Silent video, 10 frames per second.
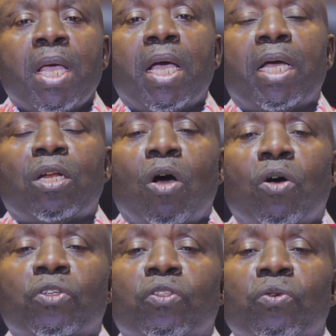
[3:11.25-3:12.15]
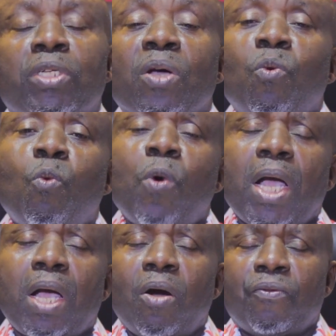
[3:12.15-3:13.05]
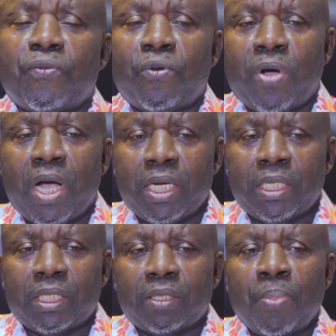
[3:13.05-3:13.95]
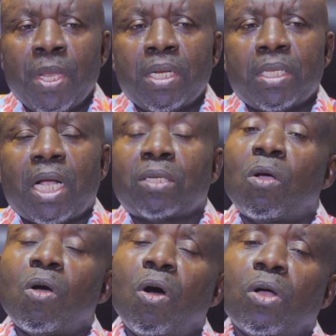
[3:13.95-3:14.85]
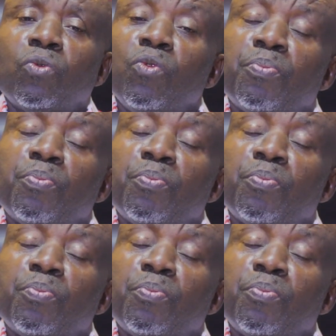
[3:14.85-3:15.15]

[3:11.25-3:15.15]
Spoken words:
and also the work of your hands, that God will